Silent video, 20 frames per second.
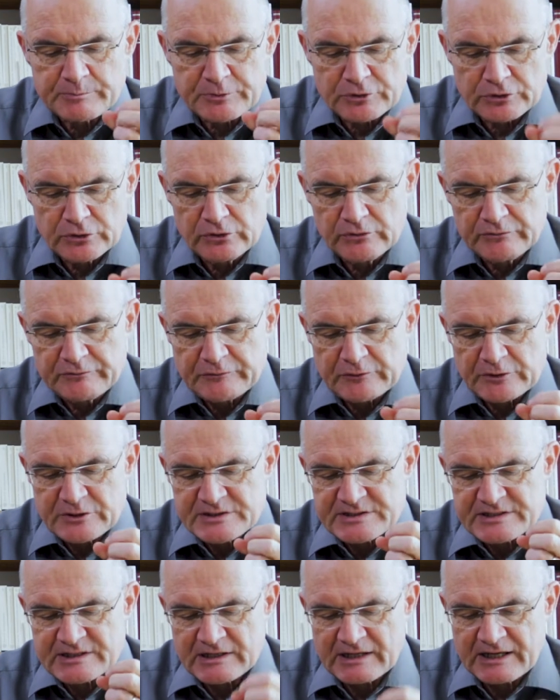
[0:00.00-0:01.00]
proof for
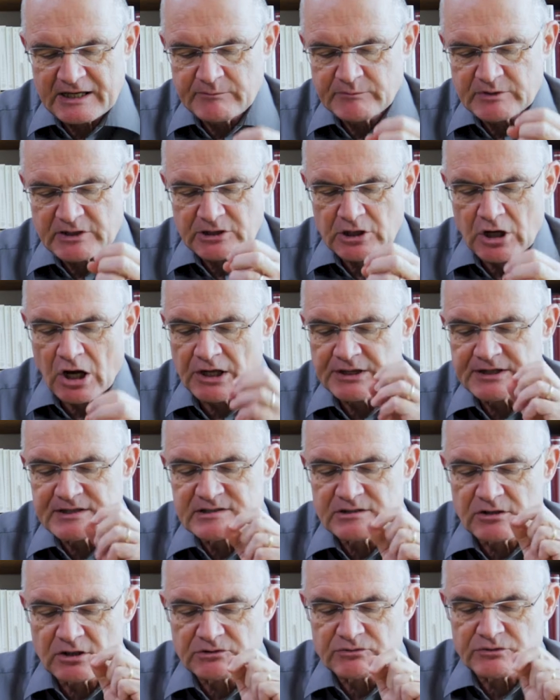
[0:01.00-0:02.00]
his claim that God
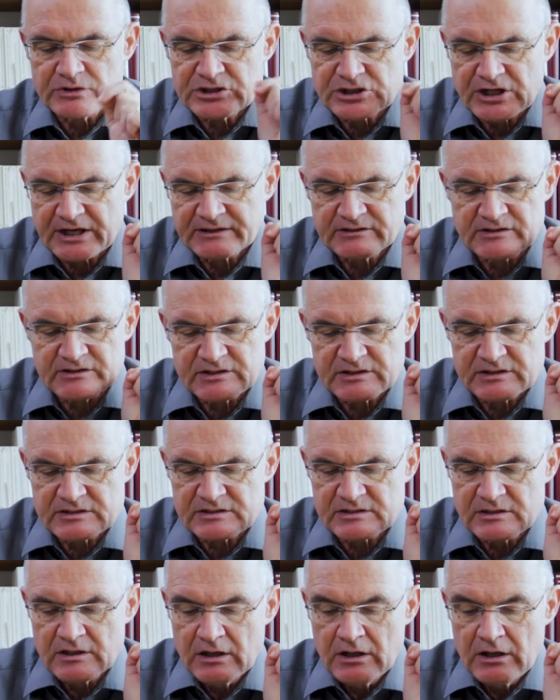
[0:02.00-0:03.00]
has not rejected
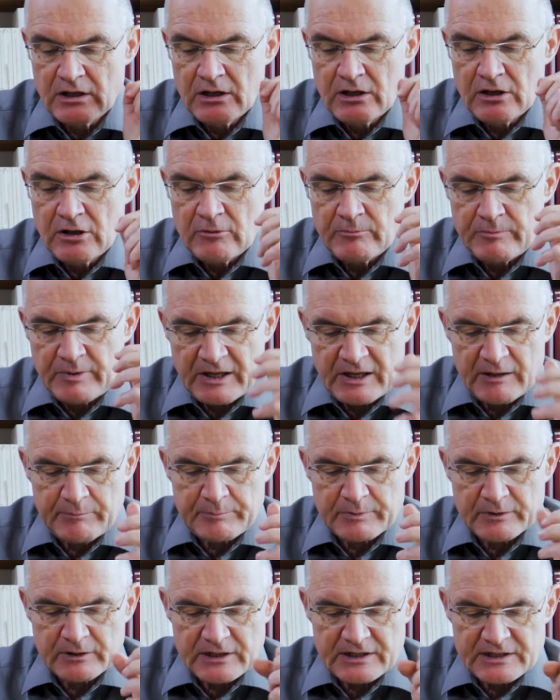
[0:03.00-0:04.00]
his
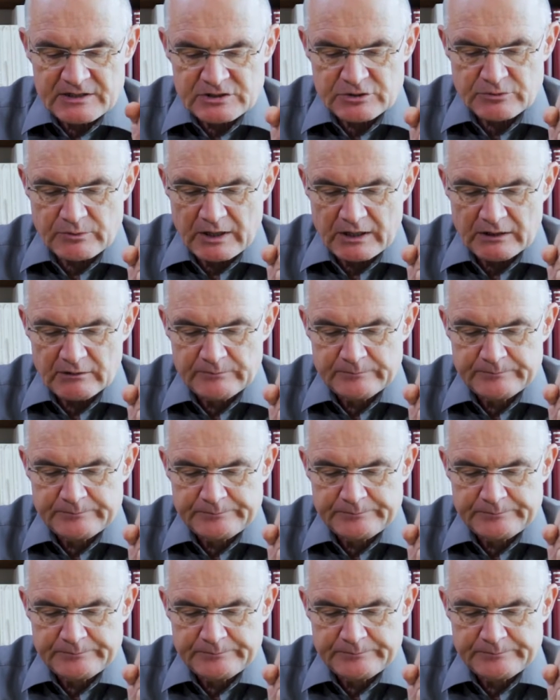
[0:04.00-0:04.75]
people Israel.